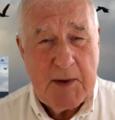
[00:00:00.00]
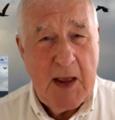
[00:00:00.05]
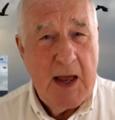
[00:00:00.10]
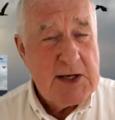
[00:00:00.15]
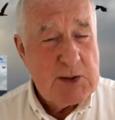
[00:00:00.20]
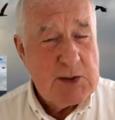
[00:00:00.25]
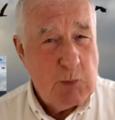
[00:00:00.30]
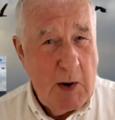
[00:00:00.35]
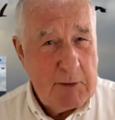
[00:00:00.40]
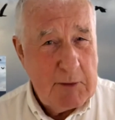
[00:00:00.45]

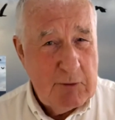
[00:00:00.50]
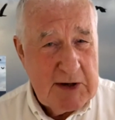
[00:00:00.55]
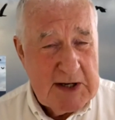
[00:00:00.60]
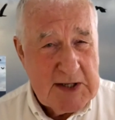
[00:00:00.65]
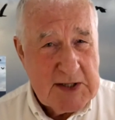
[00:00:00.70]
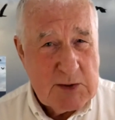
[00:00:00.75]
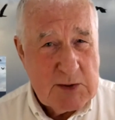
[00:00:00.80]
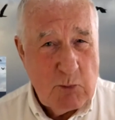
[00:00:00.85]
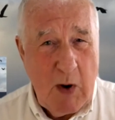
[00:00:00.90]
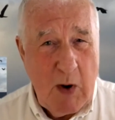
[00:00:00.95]
It's one
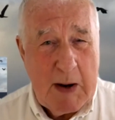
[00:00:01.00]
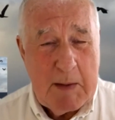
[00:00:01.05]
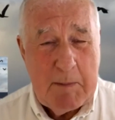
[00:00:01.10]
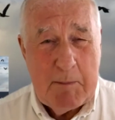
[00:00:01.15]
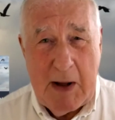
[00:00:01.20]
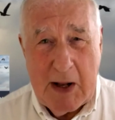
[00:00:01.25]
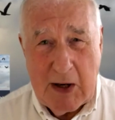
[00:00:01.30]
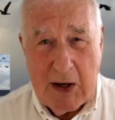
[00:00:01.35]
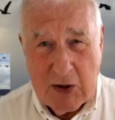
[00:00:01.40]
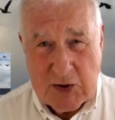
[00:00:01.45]
reason why
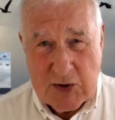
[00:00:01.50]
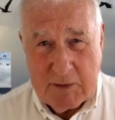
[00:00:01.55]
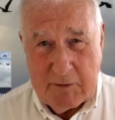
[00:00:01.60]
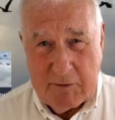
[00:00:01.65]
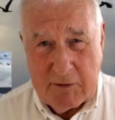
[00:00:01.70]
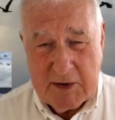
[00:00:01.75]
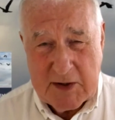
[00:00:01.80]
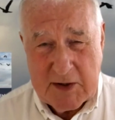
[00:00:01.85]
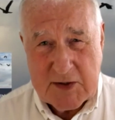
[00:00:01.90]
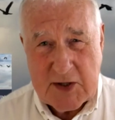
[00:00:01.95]

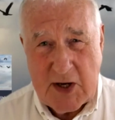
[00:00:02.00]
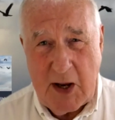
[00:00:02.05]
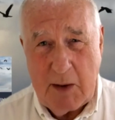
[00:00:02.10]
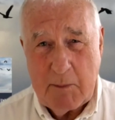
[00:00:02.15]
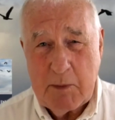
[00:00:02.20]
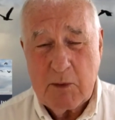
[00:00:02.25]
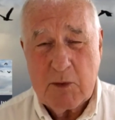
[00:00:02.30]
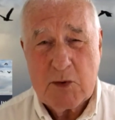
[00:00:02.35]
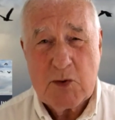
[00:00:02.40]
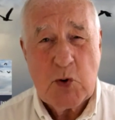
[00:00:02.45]
Belgium, for
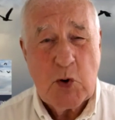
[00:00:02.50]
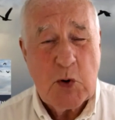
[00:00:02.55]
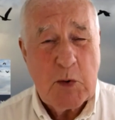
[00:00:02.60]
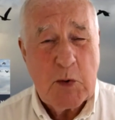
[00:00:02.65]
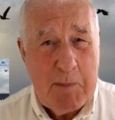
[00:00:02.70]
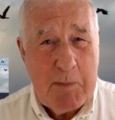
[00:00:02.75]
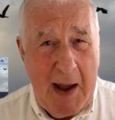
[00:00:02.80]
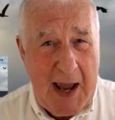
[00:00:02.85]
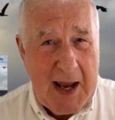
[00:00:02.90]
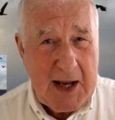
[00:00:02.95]
example,
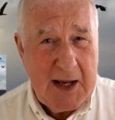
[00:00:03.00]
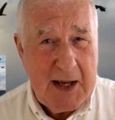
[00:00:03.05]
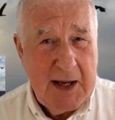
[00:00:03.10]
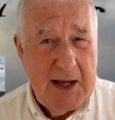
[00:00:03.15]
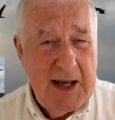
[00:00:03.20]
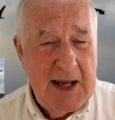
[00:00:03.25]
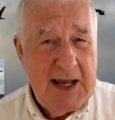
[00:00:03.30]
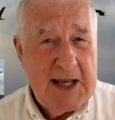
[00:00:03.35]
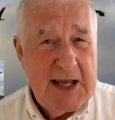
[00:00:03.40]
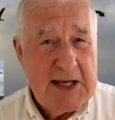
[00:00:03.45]
took back
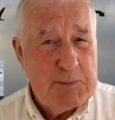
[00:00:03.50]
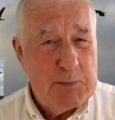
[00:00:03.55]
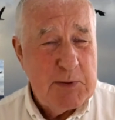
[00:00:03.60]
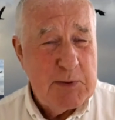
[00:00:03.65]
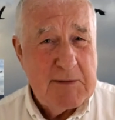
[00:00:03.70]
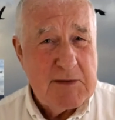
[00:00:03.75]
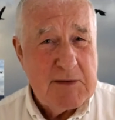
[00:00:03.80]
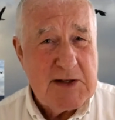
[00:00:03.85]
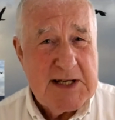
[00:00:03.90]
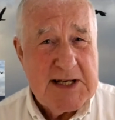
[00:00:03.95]
its
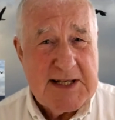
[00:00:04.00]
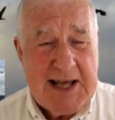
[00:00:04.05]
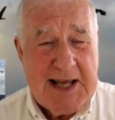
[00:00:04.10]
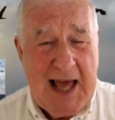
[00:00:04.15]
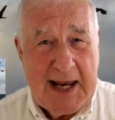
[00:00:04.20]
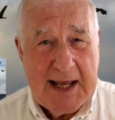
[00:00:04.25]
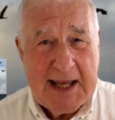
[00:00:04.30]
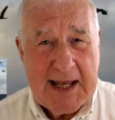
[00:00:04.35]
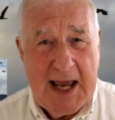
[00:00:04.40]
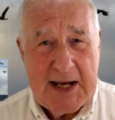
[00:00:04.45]
previously
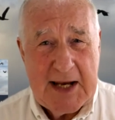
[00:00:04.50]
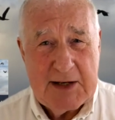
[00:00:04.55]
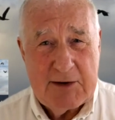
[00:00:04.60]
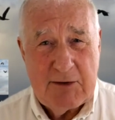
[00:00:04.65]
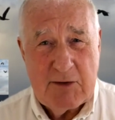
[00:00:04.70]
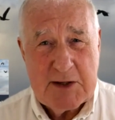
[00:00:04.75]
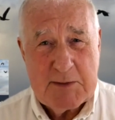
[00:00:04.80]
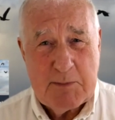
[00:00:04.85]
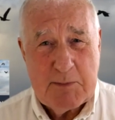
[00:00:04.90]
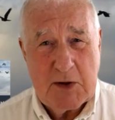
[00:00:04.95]
delegated
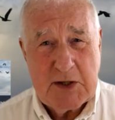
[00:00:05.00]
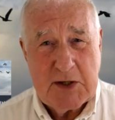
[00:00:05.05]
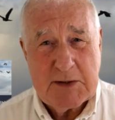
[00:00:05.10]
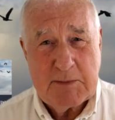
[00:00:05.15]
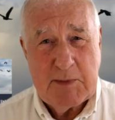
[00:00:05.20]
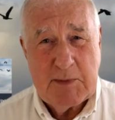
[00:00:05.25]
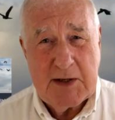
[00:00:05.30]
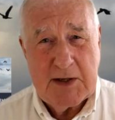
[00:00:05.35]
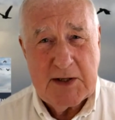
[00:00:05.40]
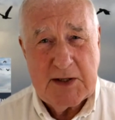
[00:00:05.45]

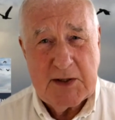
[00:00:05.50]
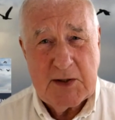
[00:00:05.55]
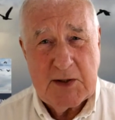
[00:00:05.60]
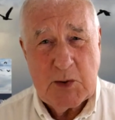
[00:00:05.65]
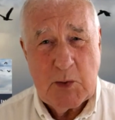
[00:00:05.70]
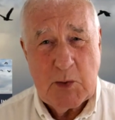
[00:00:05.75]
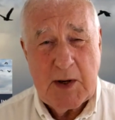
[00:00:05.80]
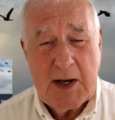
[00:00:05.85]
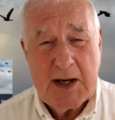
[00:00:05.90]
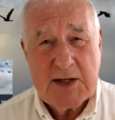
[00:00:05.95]
responsibility to
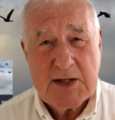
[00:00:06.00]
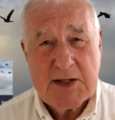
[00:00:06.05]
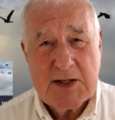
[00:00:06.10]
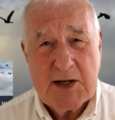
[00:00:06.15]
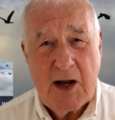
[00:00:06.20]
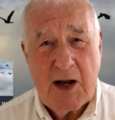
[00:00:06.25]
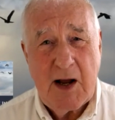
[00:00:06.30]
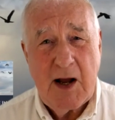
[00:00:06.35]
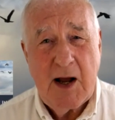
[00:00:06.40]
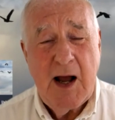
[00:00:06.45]

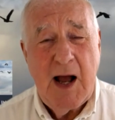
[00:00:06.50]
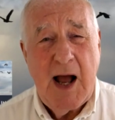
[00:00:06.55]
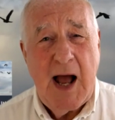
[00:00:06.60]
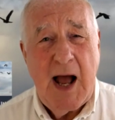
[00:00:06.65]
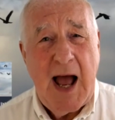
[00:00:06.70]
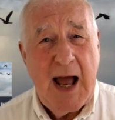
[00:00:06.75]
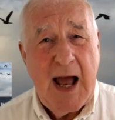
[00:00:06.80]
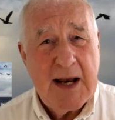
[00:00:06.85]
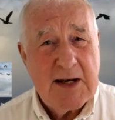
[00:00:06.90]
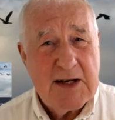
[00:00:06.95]
UNHCR
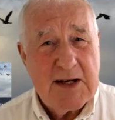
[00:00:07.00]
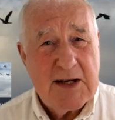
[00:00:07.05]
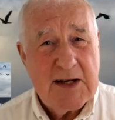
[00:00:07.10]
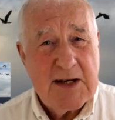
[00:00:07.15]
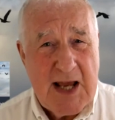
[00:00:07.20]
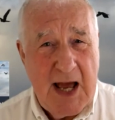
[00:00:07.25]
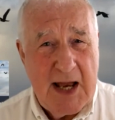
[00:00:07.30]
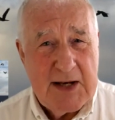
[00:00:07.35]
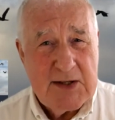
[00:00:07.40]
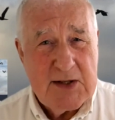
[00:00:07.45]
and
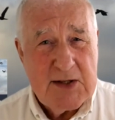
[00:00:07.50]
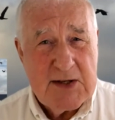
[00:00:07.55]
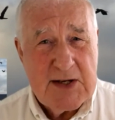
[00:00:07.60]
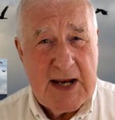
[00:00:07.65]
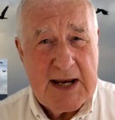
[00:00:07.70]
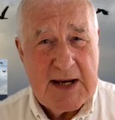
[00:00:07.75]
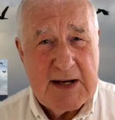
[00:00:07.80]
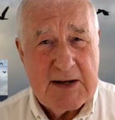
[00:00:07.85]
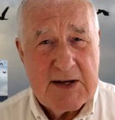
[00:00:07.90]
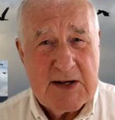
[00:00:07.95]
decided to
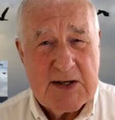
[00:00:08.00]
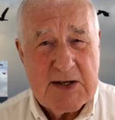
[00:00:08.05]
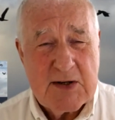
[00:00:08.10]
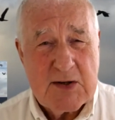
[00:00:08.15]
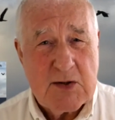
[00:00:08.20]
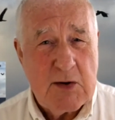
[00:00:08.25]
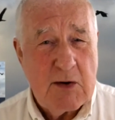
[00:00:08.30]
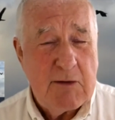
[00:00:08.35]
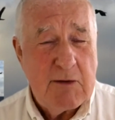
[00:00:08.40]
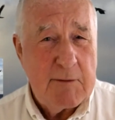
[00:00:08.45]
take
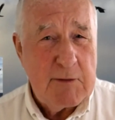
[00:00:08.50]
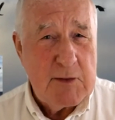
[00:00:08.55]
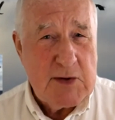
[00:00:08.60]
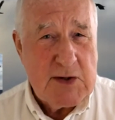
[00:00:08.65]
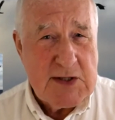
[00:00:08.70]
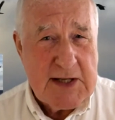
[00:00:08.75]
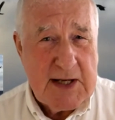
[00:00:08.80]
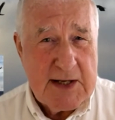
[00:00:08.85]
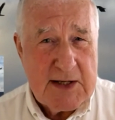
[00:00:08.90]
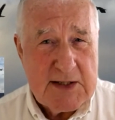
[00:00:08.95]
decisions on
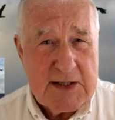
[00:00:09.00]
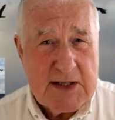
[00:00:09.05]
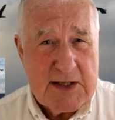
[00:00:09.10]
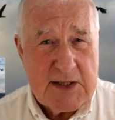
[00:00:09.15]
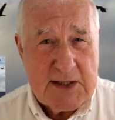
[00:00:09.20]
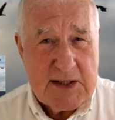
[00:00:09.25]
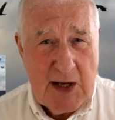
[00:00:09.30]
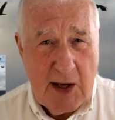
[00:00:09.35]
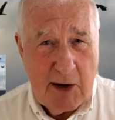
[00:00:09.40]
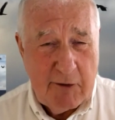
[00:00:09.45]
refugee status
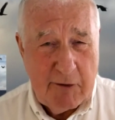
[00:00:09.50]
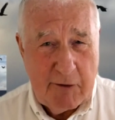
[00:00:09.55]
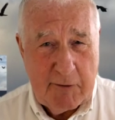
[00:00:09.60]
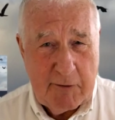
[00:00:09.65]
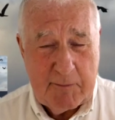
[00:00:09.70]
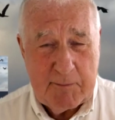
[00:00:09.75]
itself.